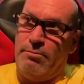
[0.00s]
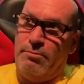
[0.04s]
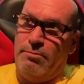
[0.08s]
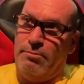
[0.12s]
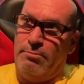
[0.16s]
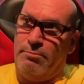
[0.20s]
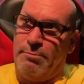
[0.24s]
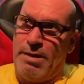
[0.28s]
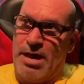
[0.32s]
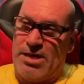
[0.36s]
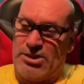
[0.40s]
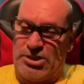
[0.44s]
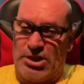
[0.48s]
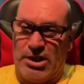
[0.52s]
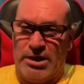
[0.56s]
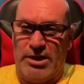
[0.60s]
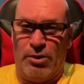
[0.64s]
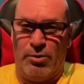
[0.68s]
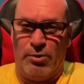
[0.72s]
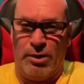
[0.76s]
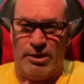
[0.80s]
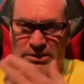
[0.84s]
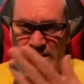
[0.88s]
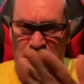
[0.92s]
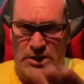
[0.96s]
Mestre
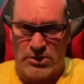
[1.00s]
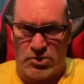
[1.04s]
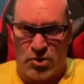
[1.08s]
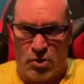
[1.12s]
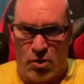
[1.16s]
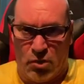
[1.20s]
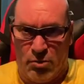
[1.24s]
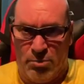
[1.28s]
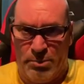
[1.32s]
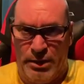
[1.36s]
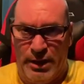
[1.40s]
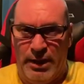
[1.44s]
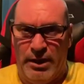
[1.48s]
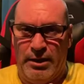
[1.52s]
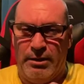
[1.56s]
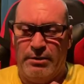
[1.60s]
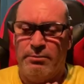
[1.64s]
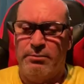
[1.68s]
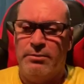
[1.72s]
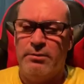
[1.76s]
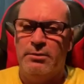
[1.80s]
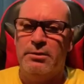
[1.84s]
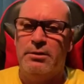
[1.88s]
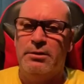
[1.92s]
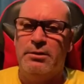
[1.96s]
Linguista told me
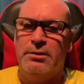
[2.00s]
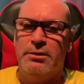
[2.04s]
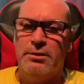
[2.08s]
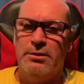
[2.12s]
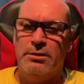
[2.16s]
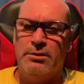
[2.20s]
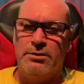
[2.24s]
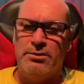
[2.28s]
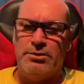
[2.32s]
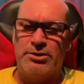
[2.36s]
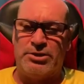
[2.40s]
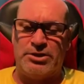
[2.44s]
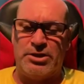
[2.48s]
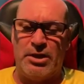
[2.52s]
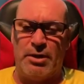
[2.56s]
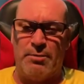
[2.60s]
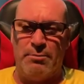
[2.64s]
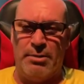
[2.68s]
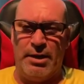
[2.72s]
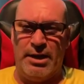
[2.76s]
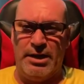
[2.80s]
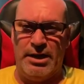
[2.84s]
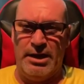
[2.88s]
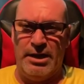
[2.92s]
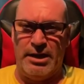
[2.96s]

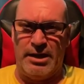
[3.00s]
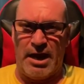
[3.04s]
somebody